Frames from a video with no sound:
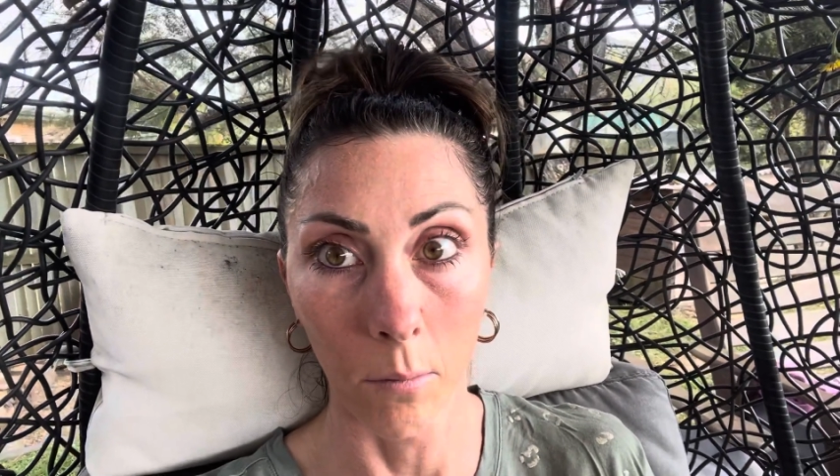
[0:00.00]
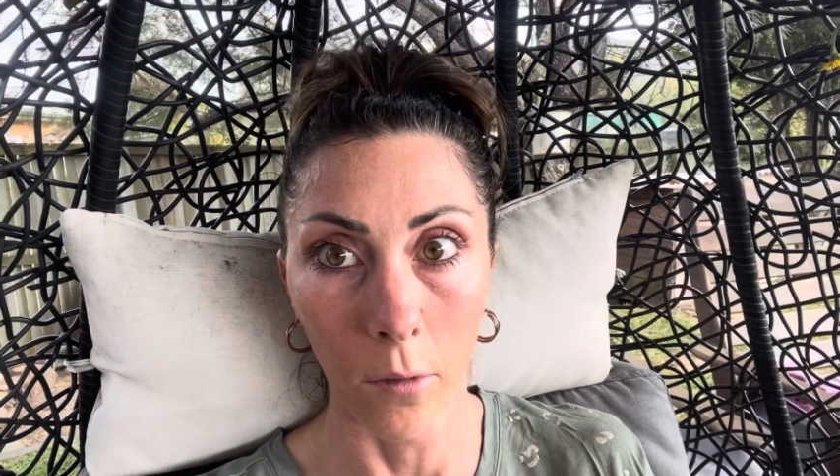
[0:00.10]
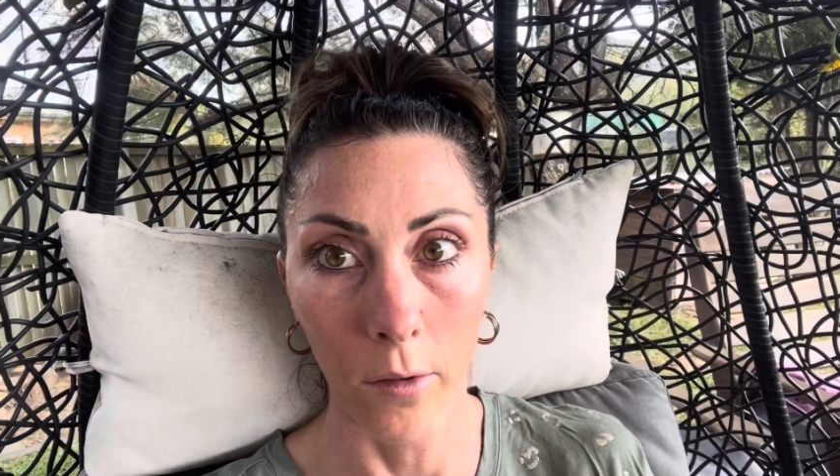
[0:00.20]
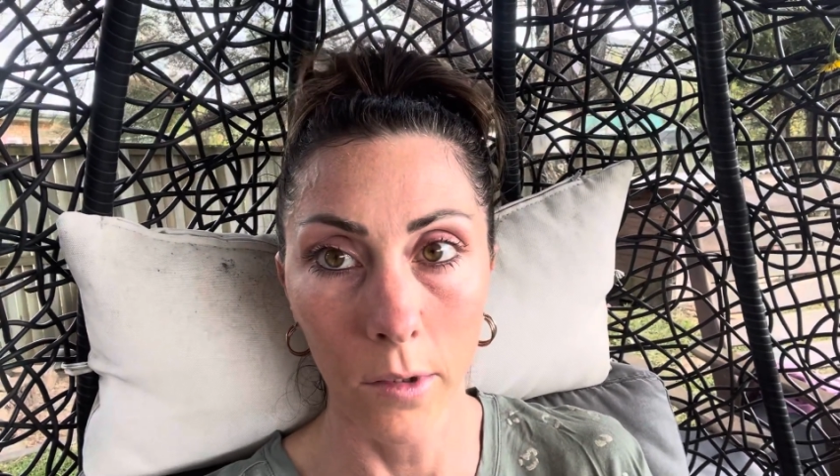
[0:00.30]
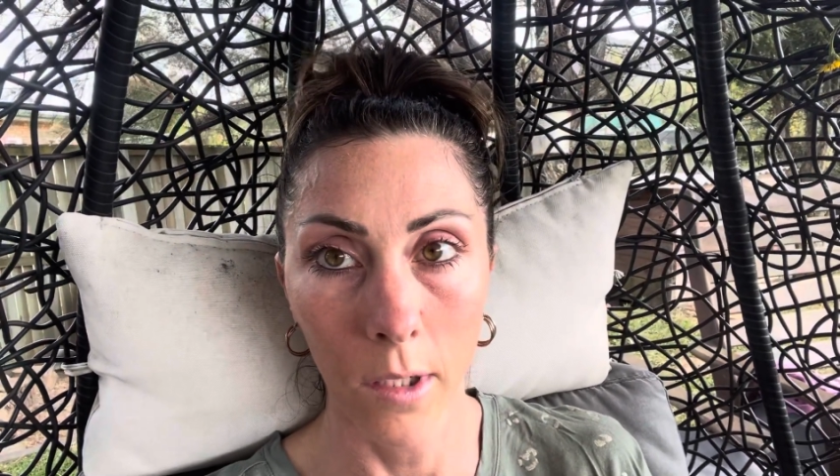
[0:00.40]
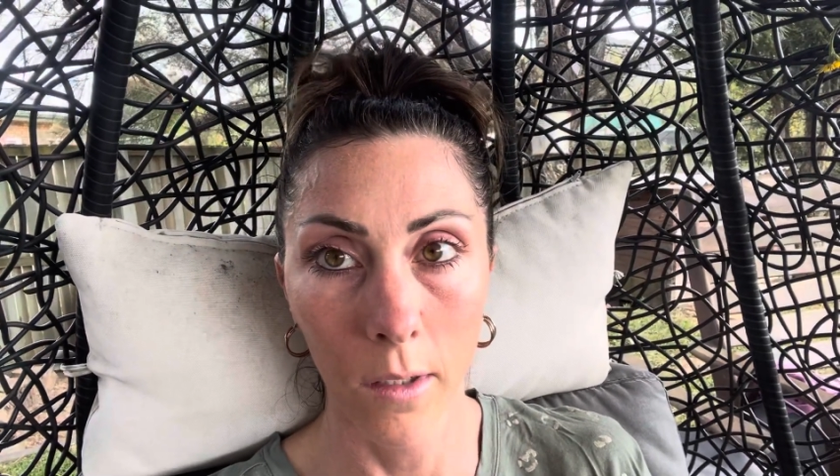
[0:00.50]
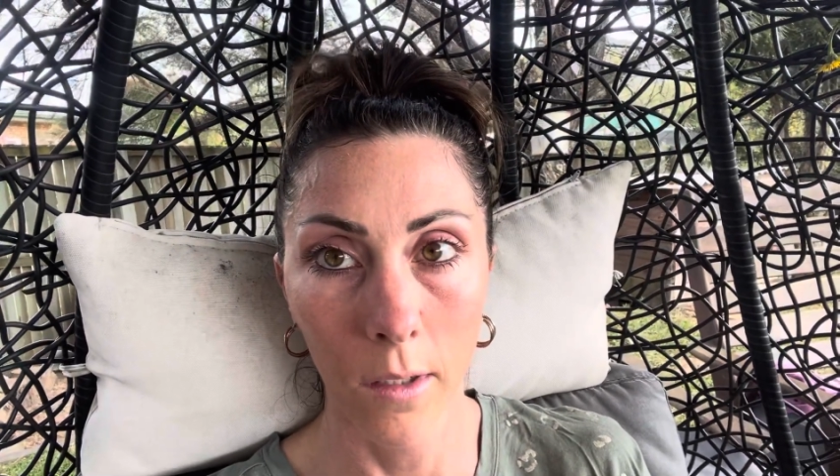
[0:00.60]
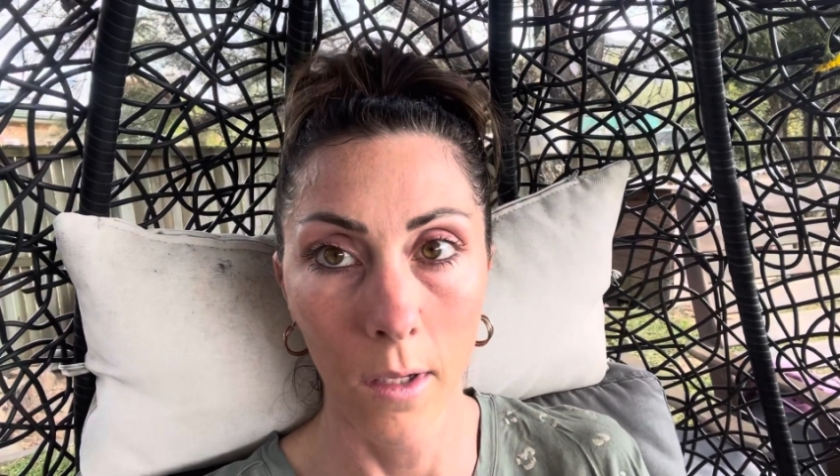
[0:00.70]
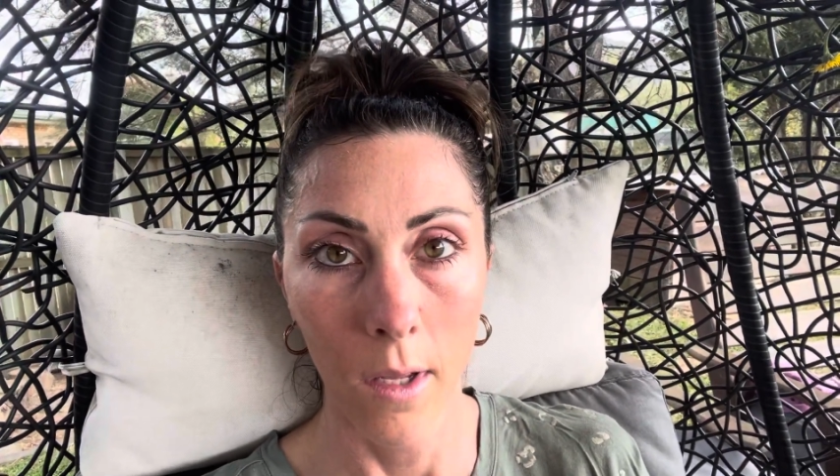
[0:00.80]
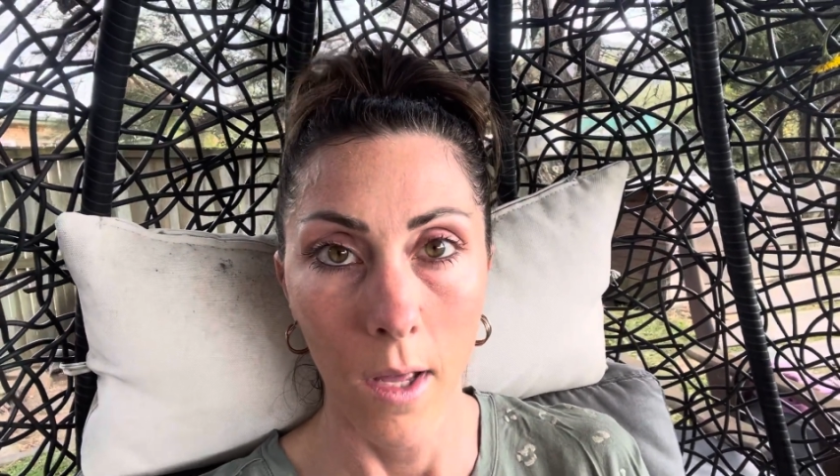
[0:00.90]
moves.
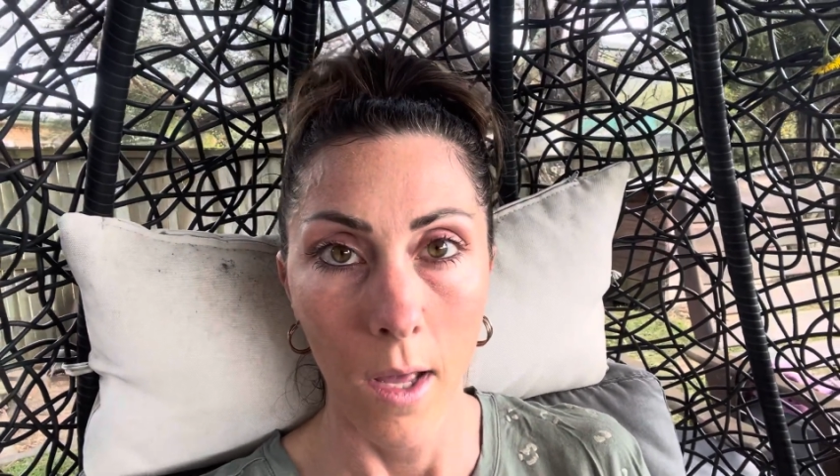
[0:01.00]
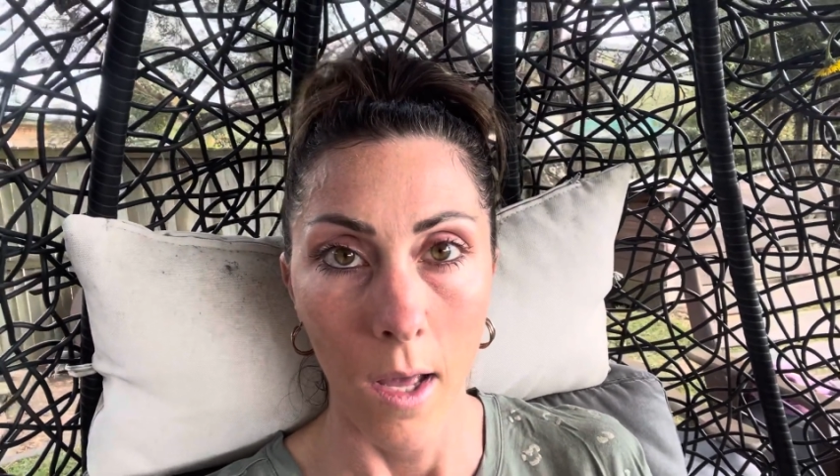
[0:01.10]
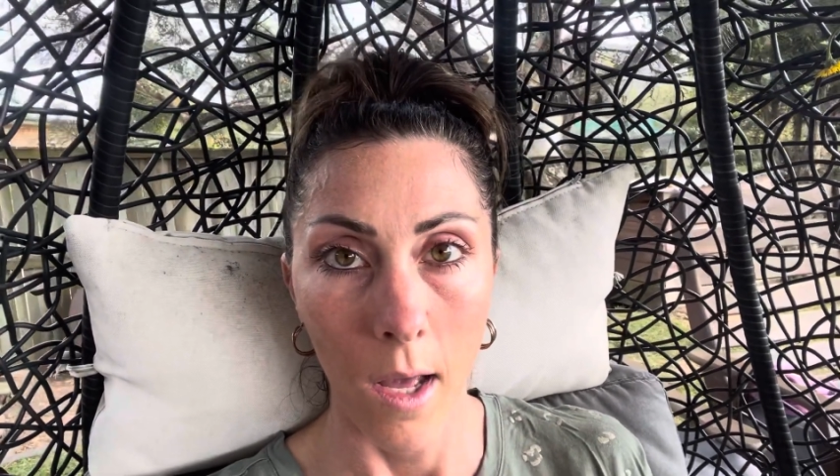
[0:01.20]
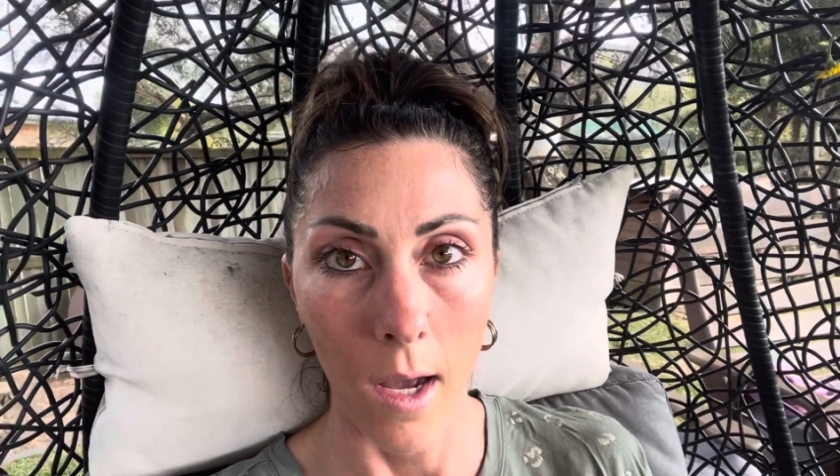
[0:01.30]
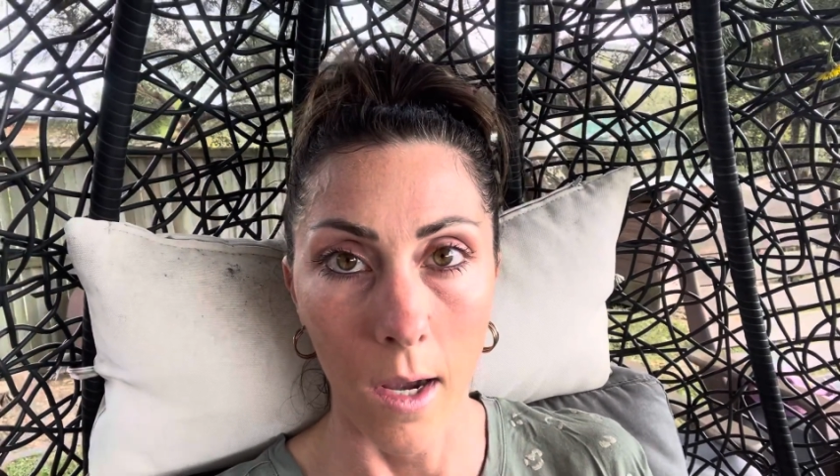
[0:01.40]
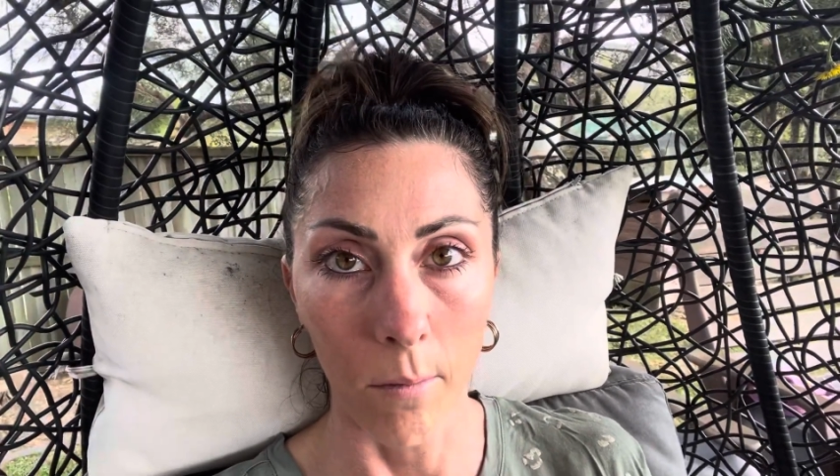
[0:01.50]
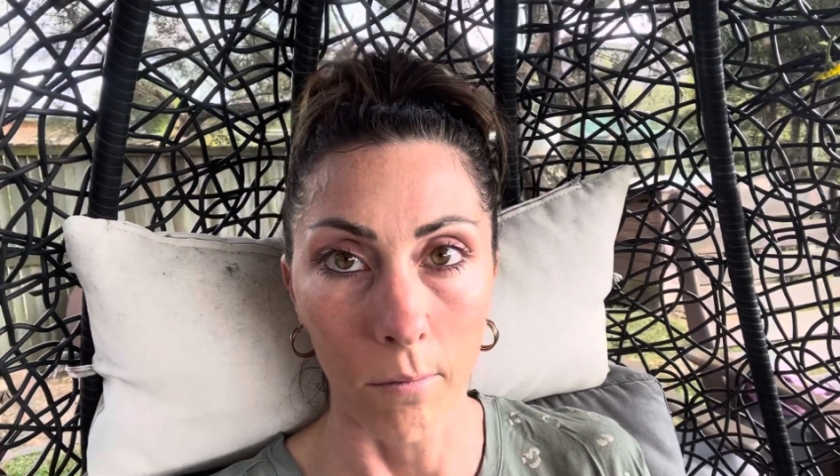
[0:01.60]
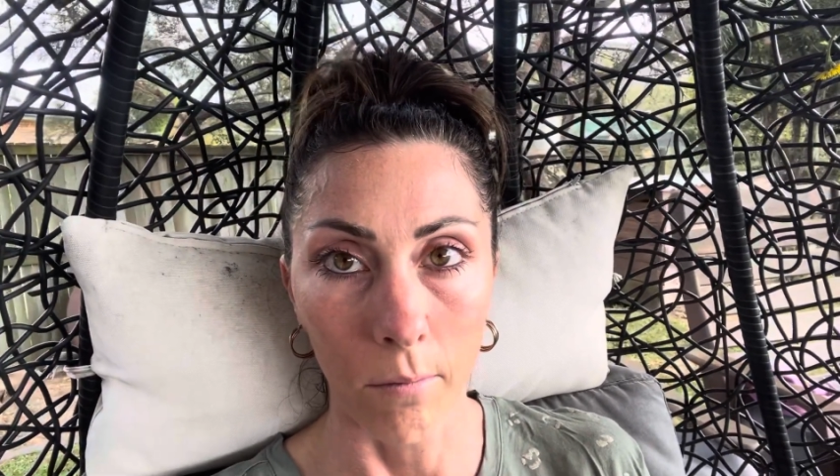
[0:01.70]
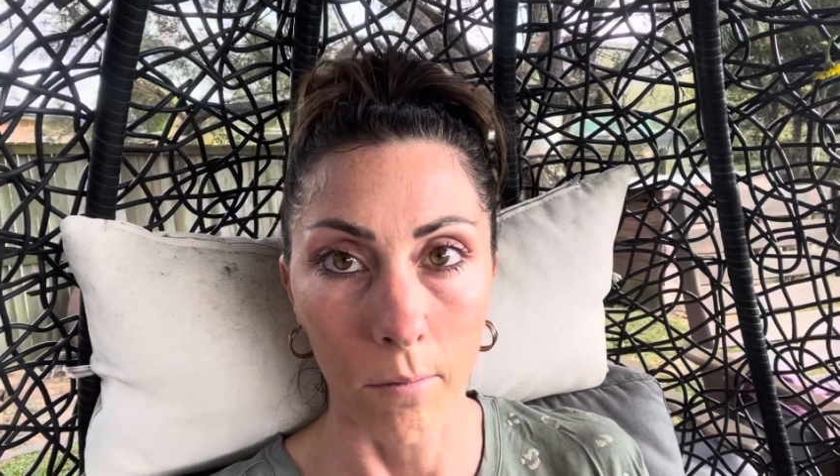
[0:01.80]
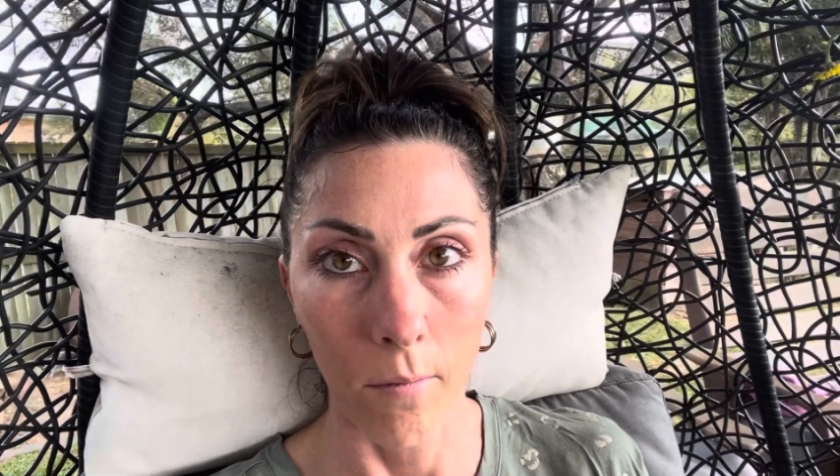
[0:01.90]
I